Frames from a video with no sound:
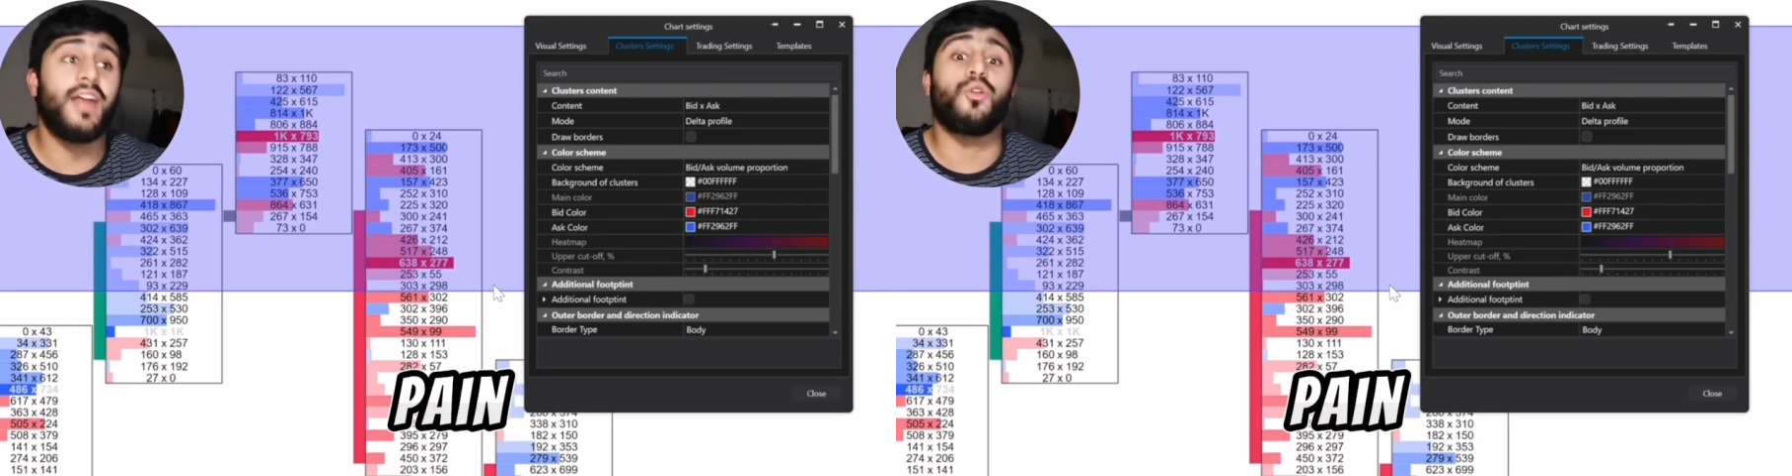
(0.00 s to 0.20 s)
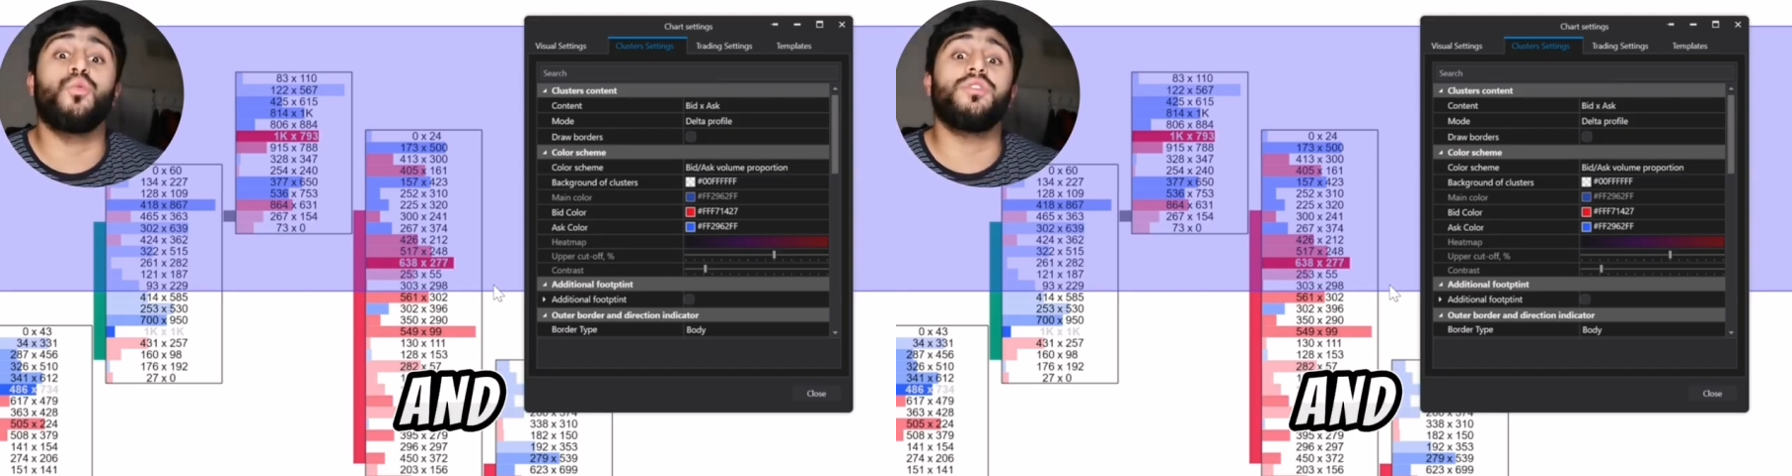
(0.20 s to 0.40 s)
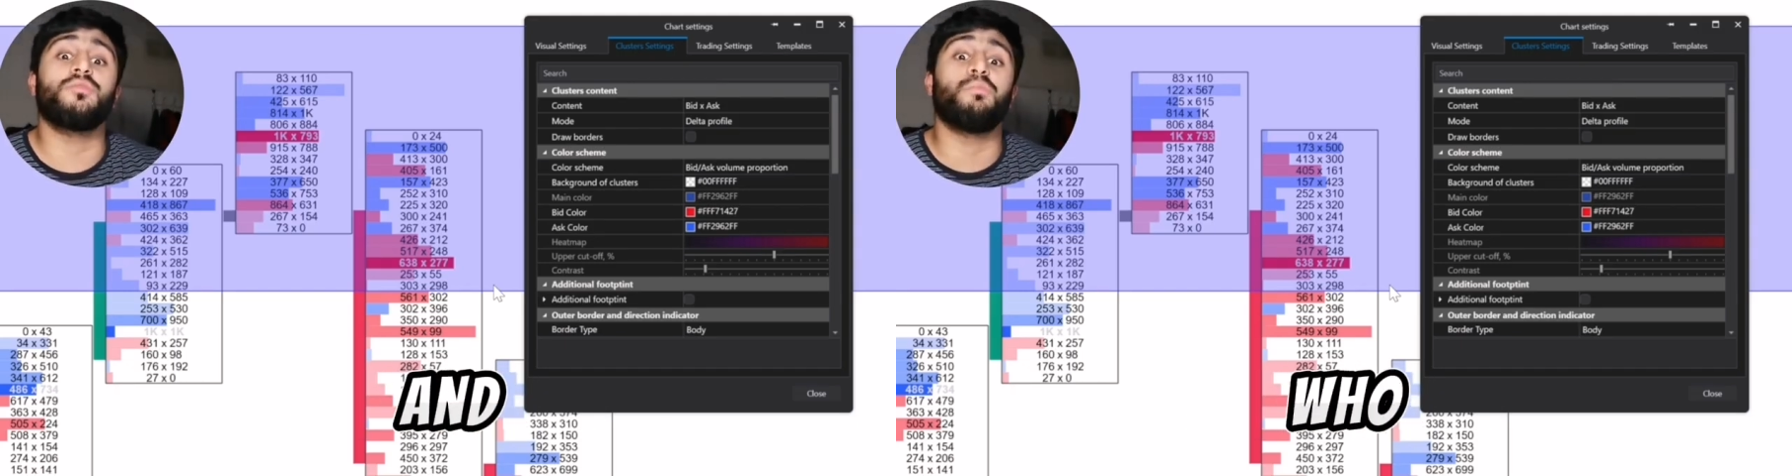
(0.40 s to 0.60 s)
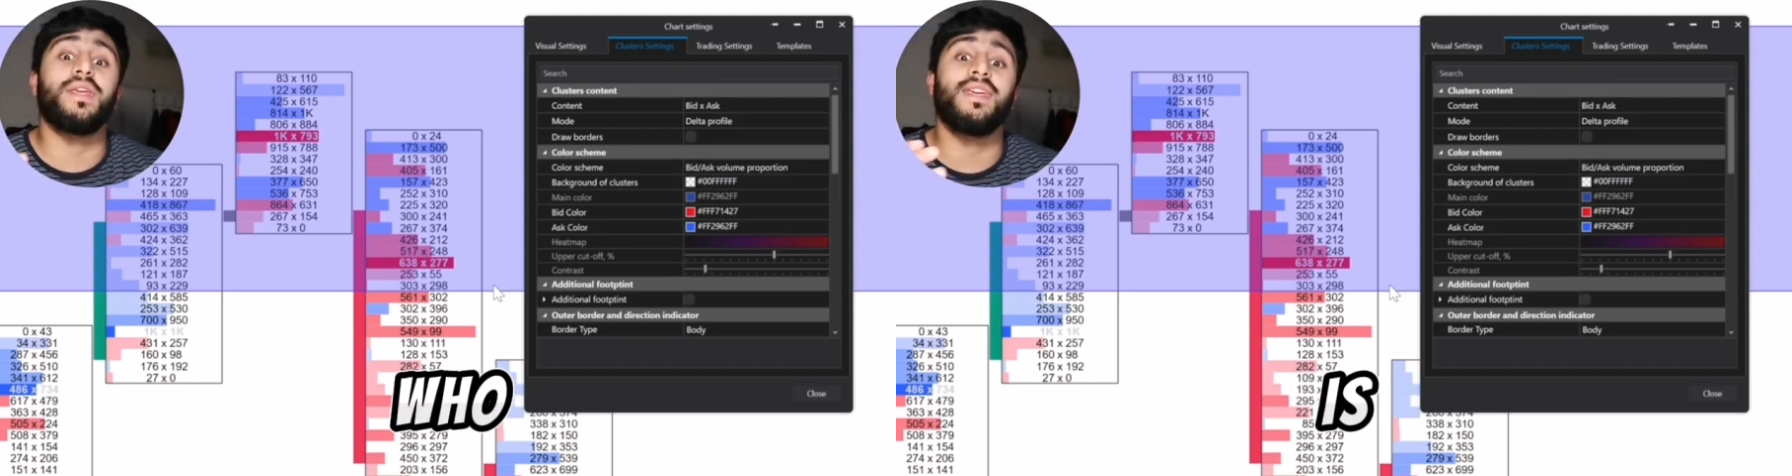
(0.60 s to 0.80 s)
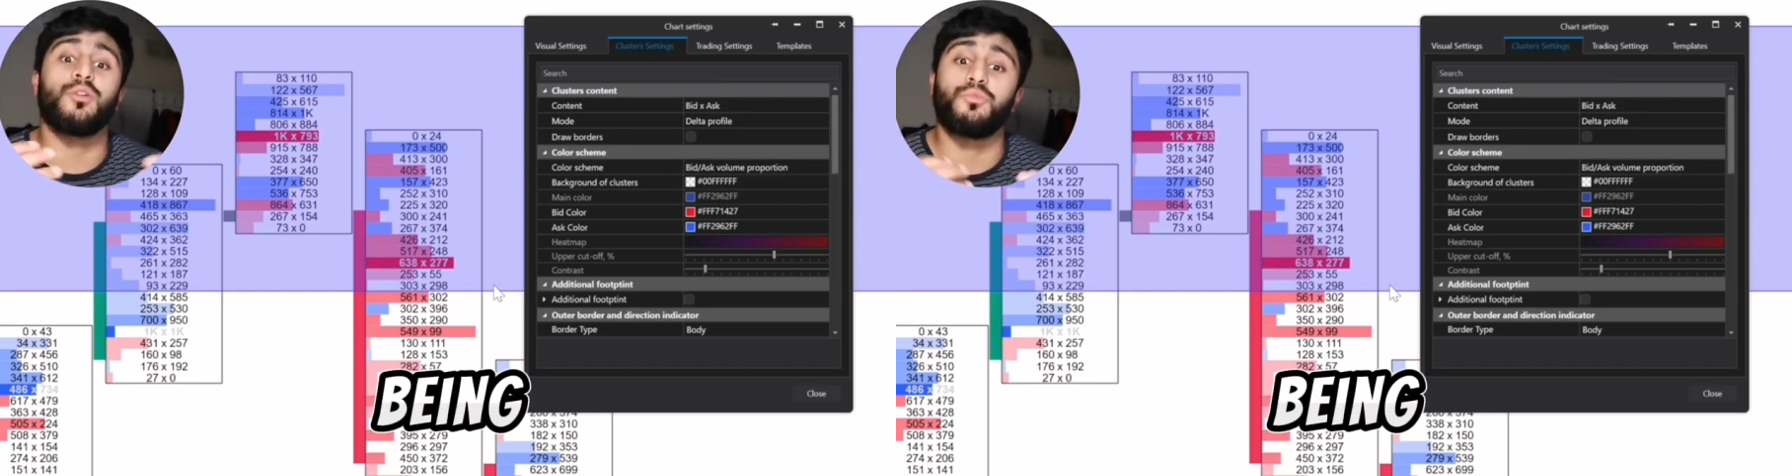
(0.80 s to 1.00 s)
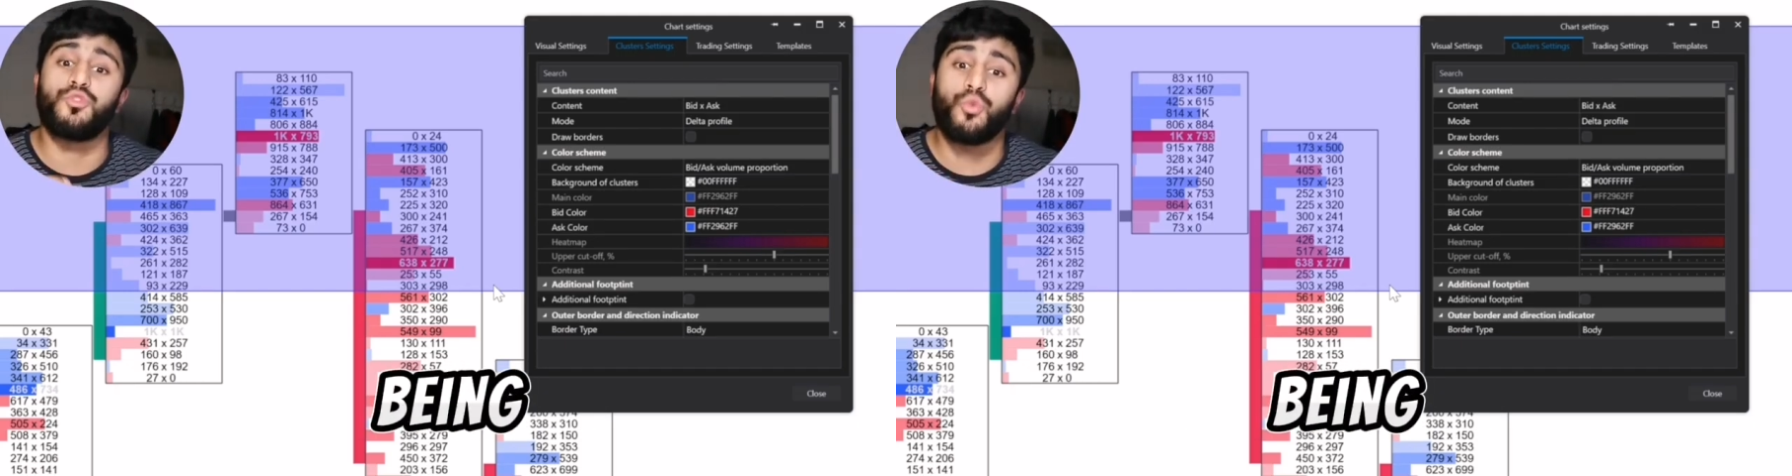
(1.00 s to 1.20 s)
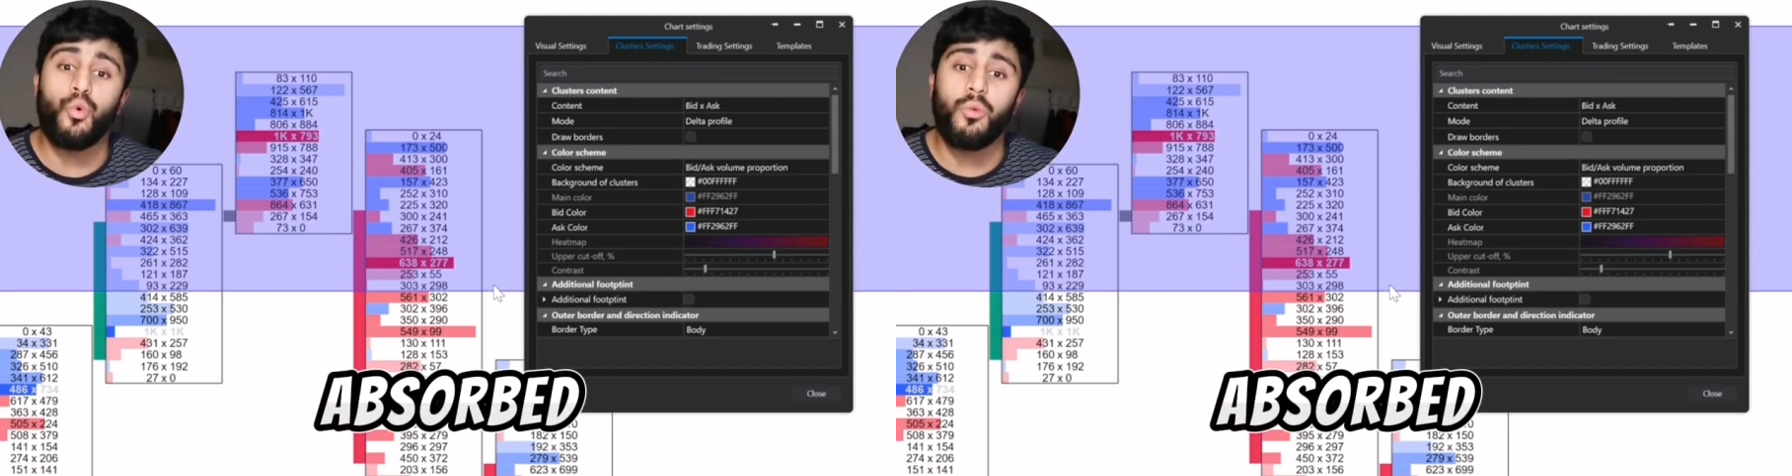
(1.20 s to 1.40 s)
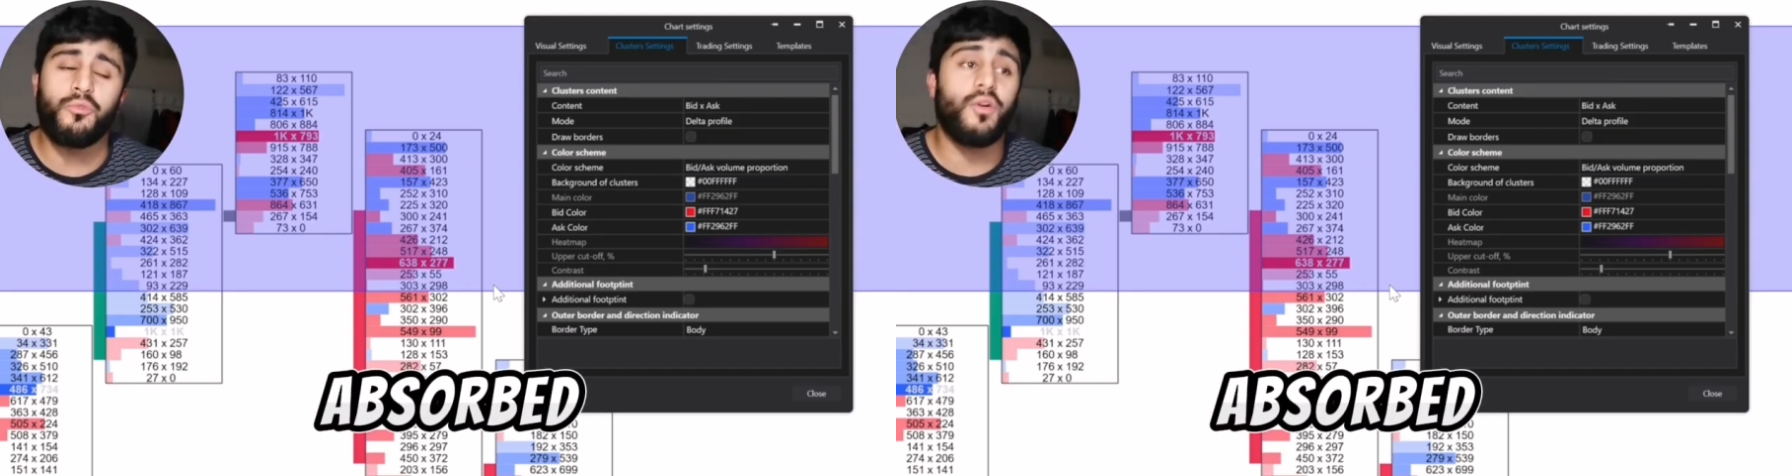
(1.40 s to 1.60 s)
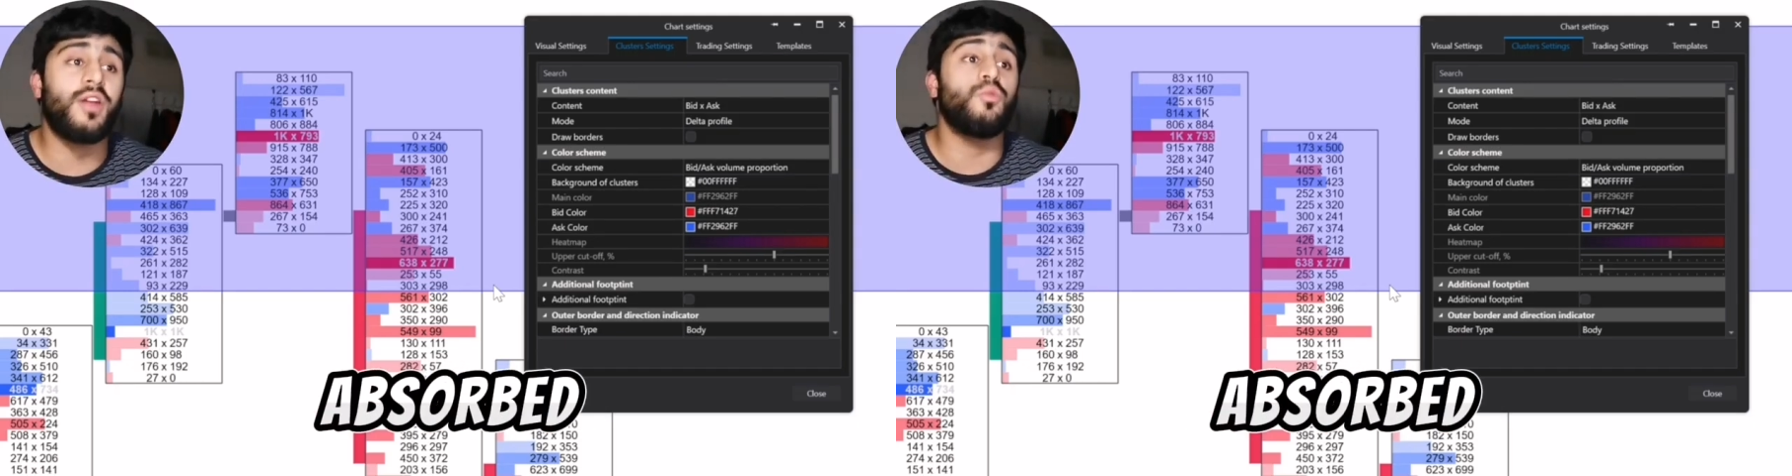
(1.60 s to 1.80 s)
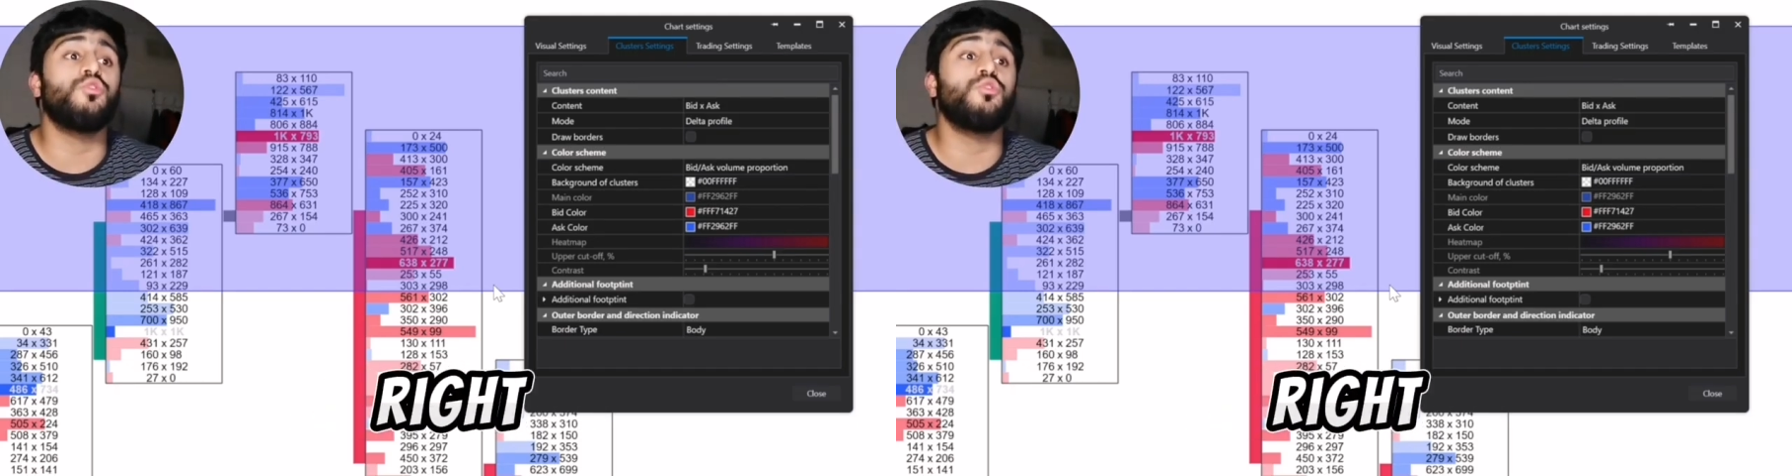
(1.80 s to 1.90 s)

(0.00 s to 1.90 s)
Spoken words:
and who is being absorbed, right?